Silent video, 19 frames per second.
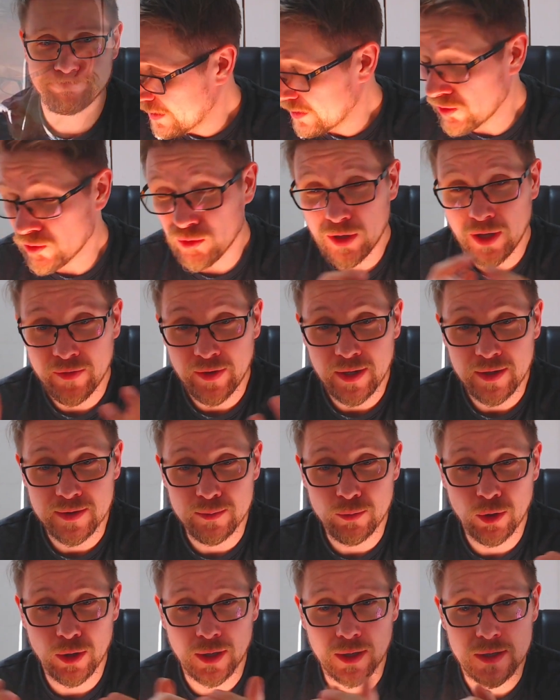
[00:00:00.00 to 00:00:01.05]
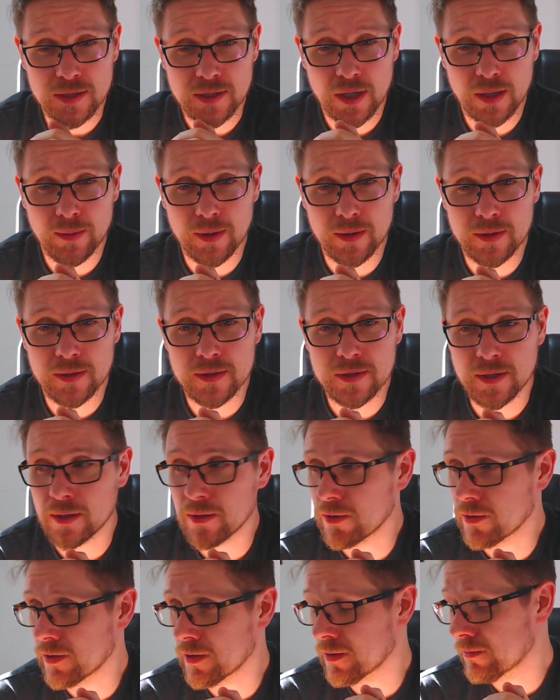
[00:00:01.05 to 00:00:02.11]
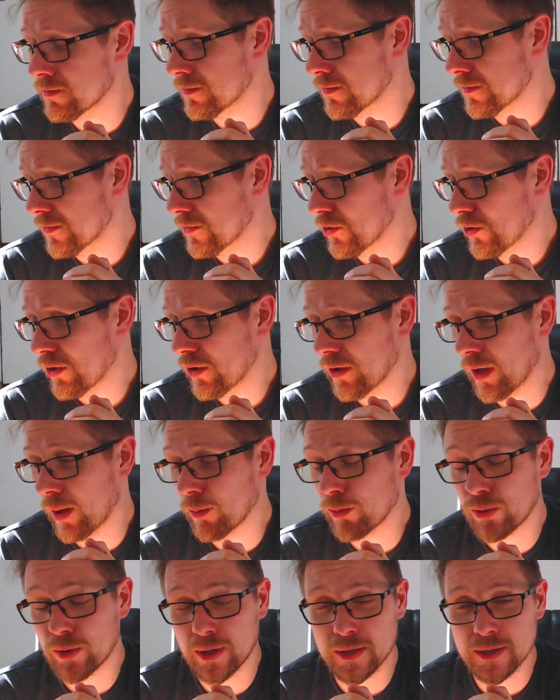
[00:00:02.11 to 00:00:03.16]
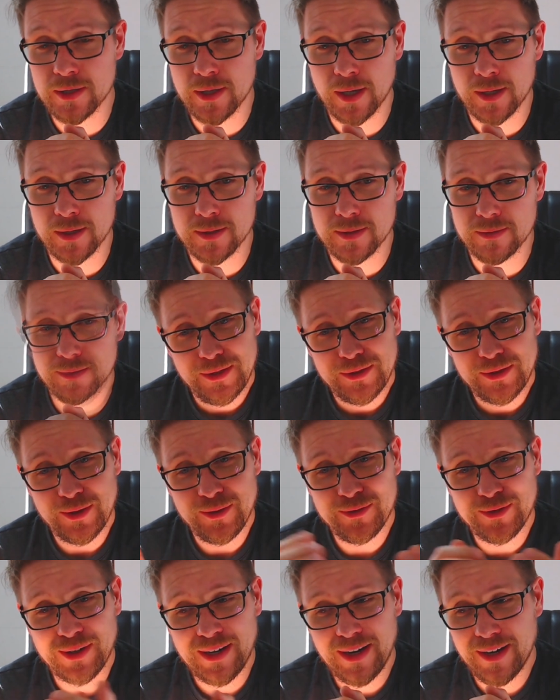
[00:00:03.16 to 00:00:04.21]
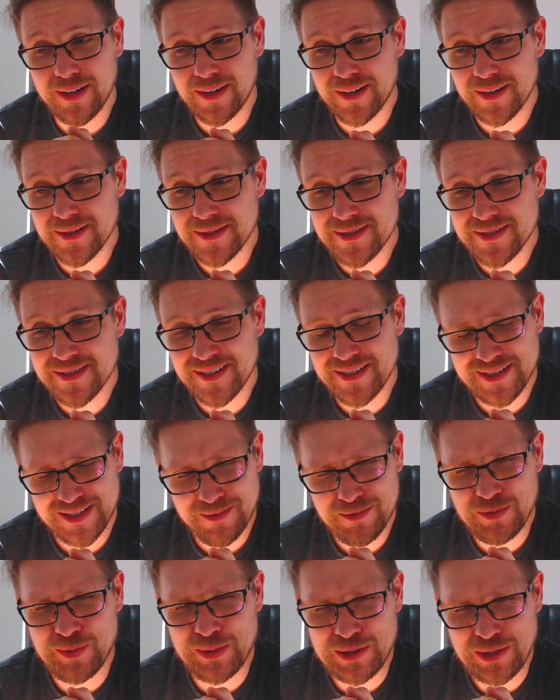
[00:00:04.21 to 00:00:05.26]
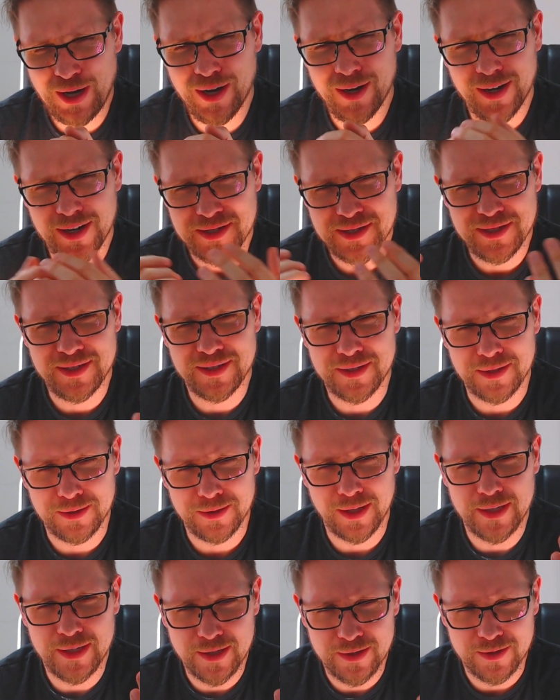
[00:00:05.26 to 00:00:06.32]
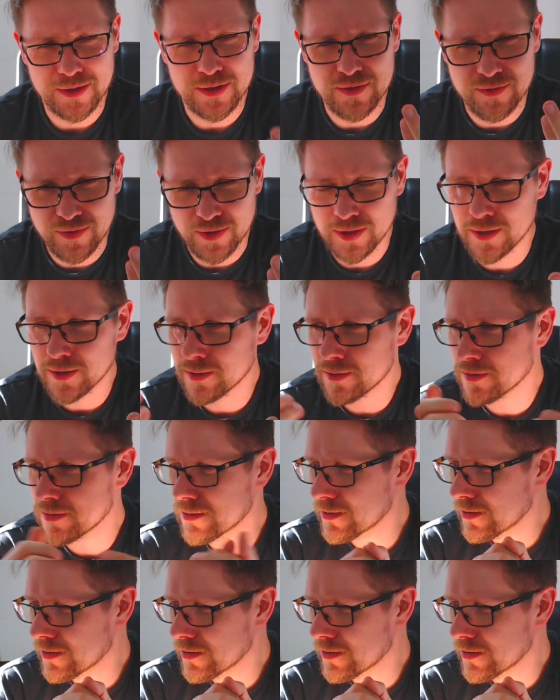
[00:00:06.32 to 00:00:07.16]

I don't really have anything more I can say about this other than I'm pretty sad. Don't forget guys, it seems bizarre asking you to like this video,